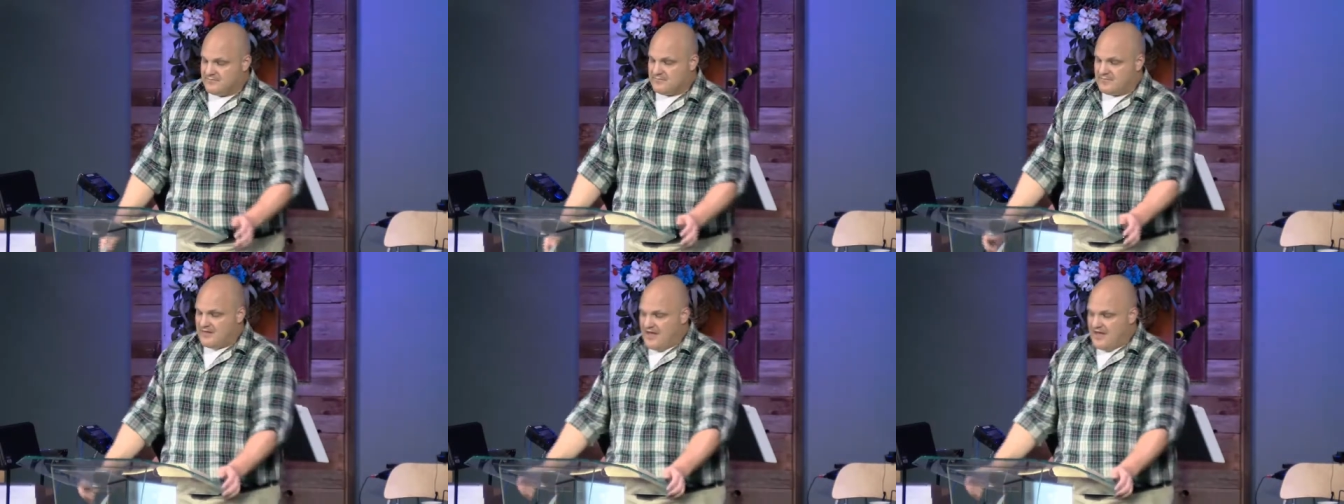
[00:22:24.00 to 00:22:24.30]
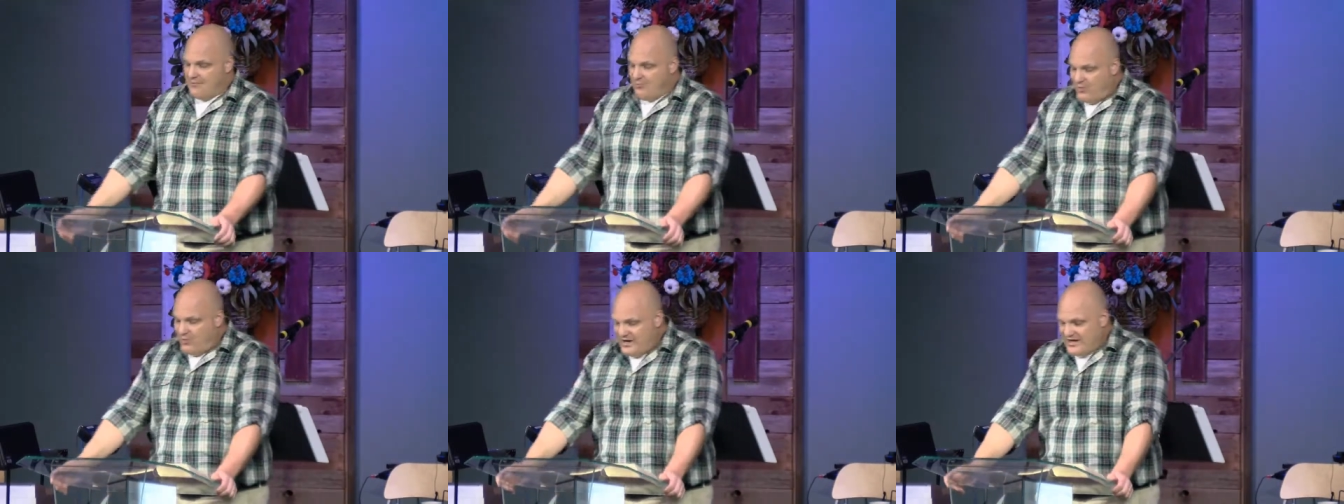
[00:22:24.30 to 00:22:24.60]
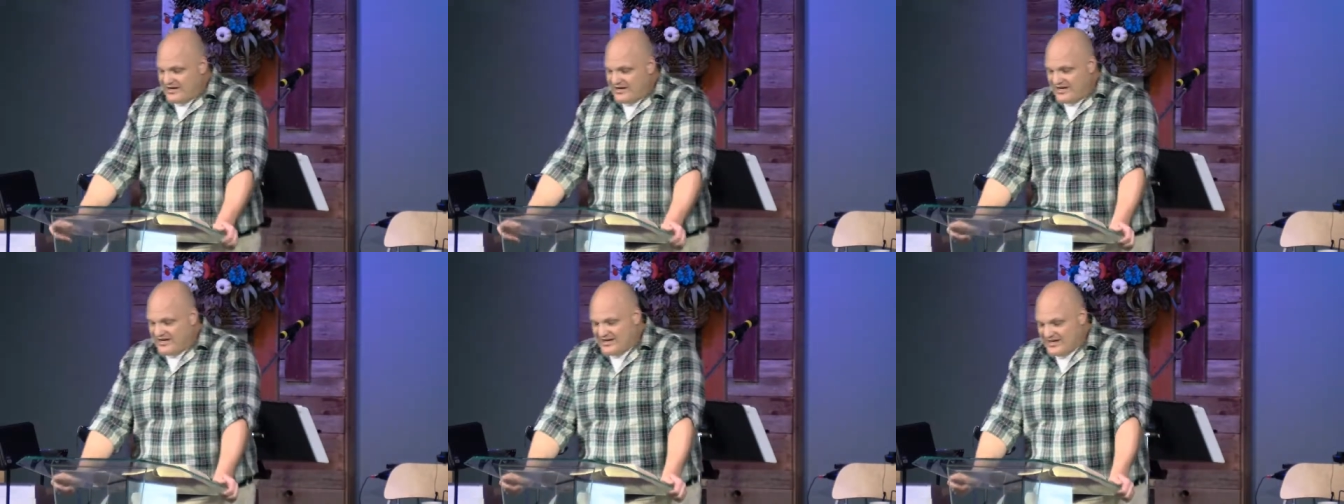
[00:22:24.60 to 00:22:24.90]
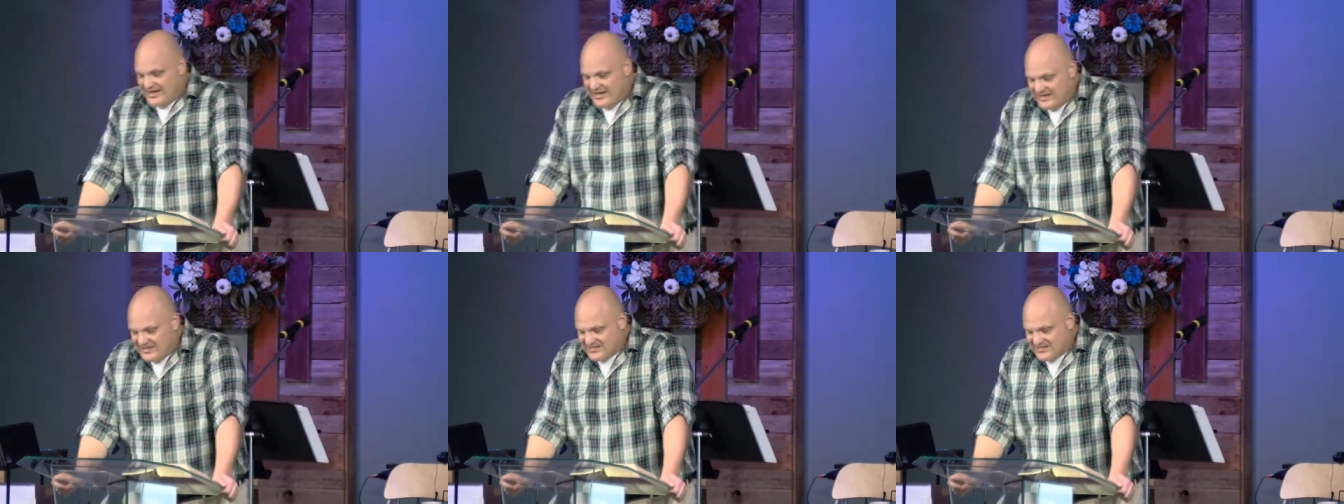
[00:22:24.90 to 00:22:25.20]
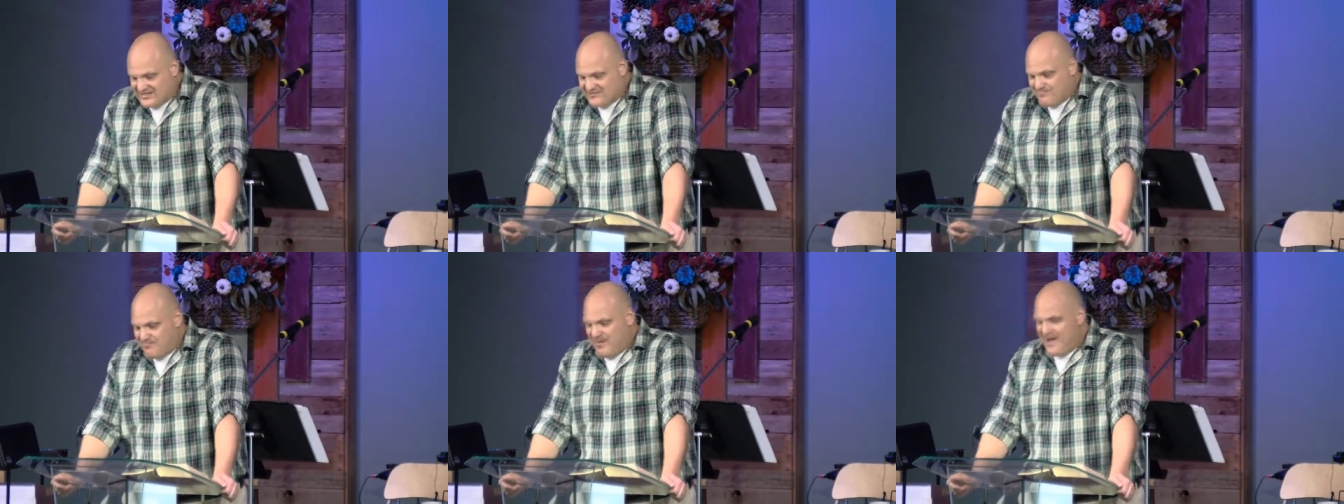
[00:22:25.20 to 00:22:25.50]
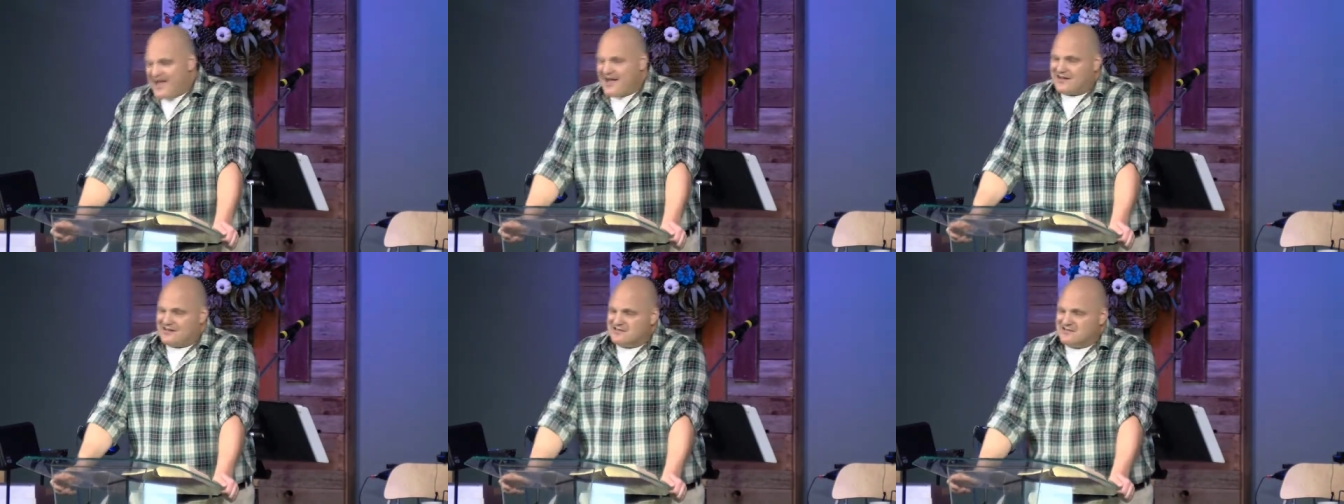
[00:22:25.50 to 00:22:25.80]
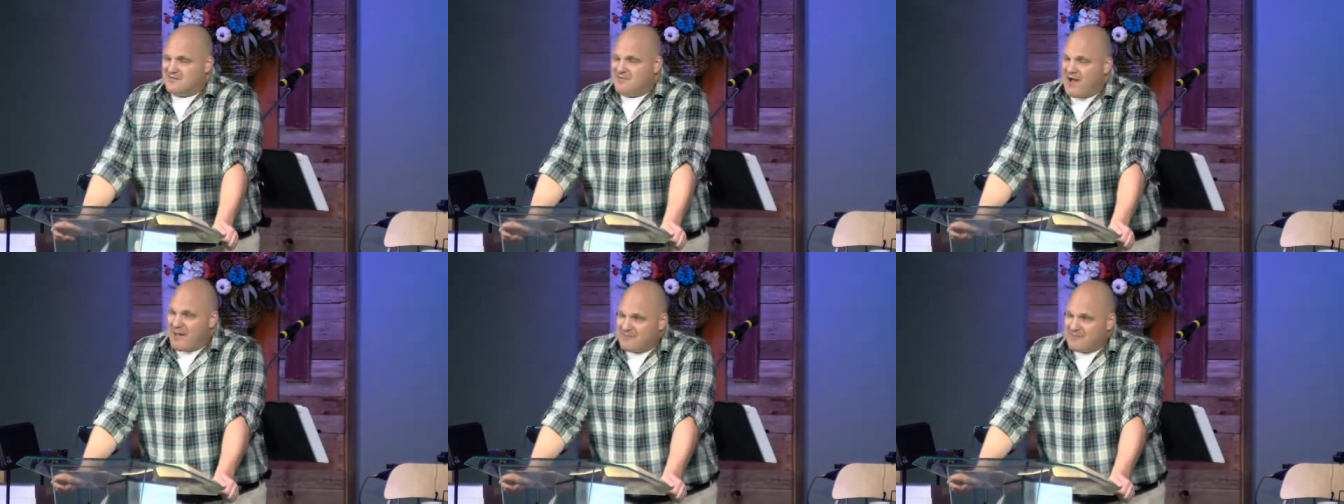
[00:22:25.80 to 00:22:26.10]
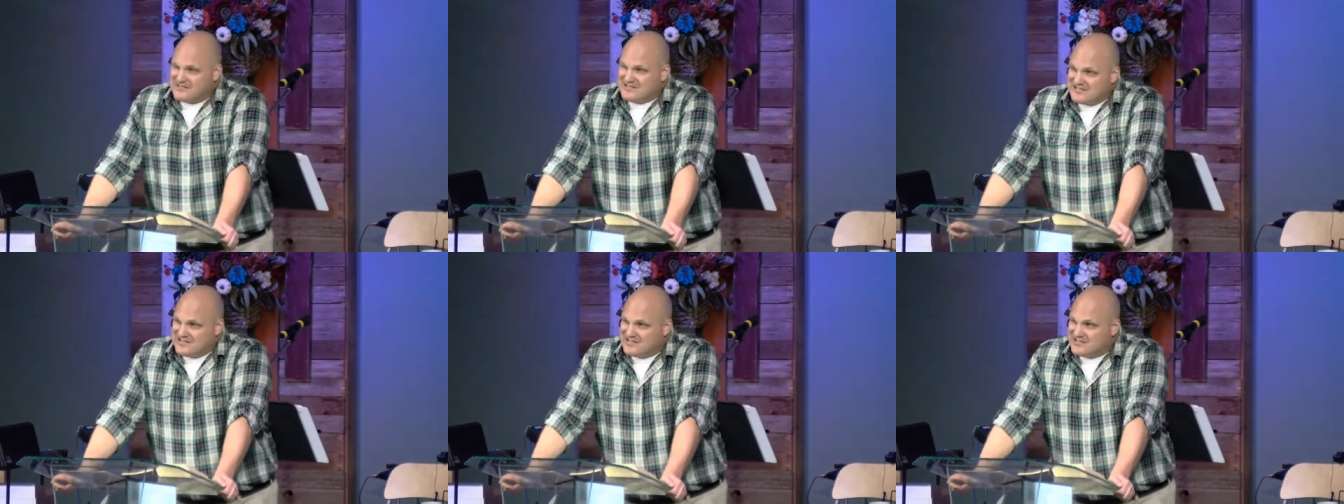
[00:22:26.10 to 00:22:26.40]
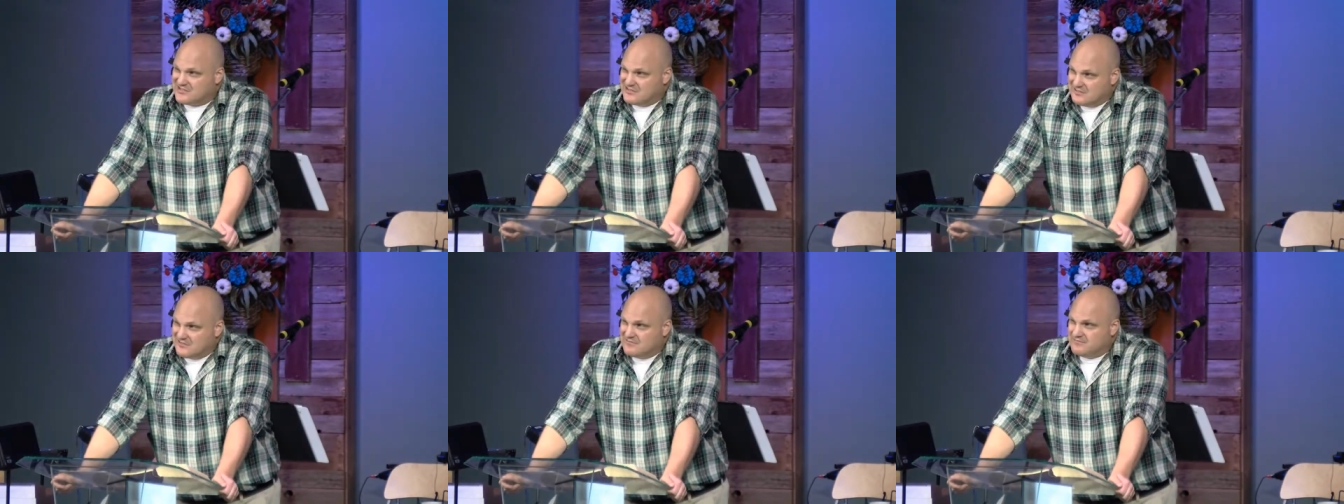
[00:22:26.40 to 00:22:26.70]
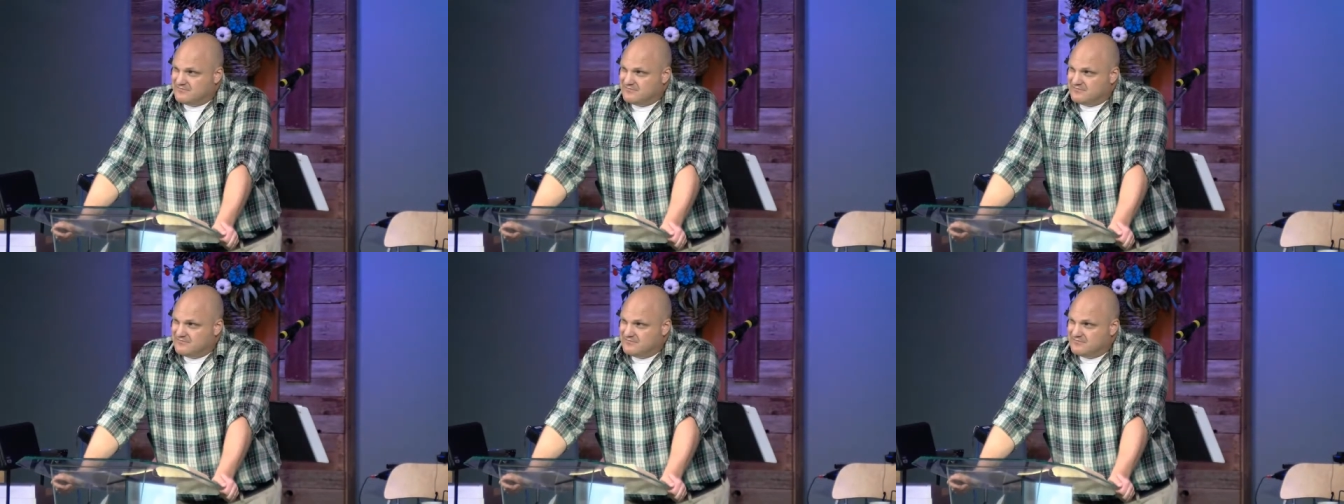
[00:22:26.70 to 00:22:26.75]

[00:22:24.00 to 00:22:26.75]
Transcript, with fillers: And we need to expect some opposition.